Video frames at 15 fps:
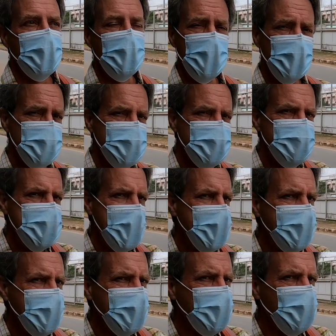the most
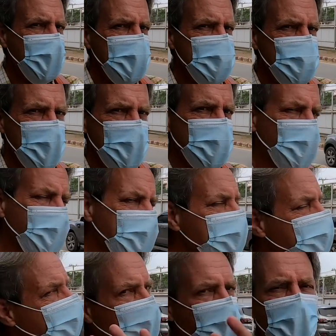deadly question for
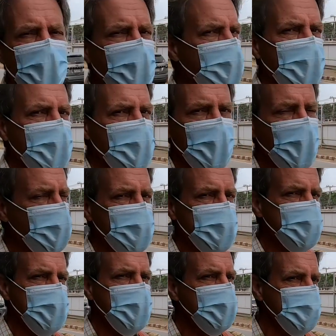any foreigner
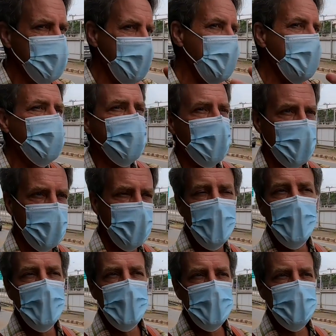overseas ever,
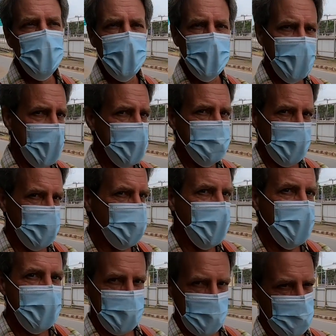the
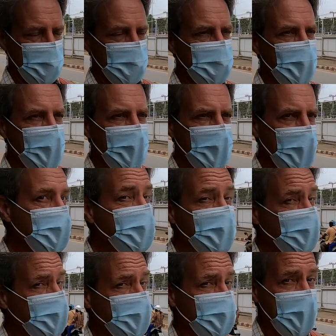hypothetical. I'm
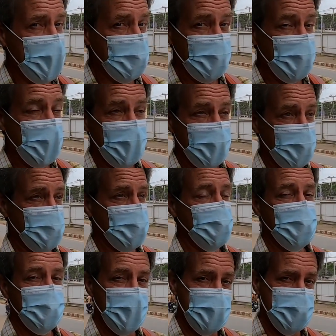full of
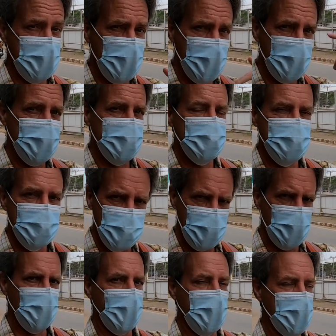hypotheticals because I'm always
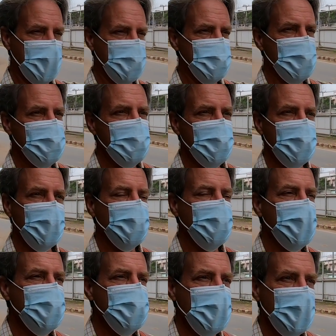considering options in the
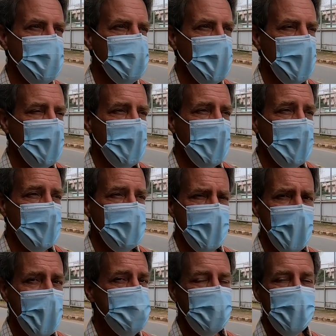future,
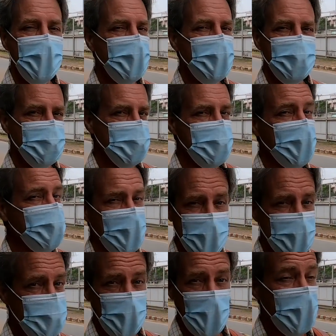but hypotheticals never
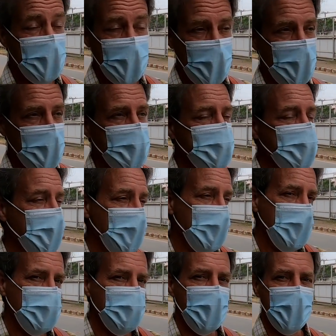get you anywhere.
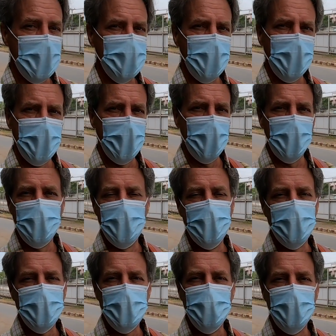But I thought I
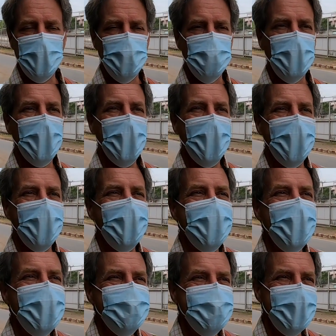would give it a try,
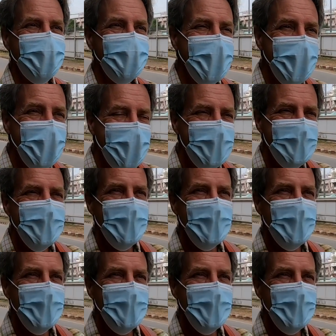and I said, okay,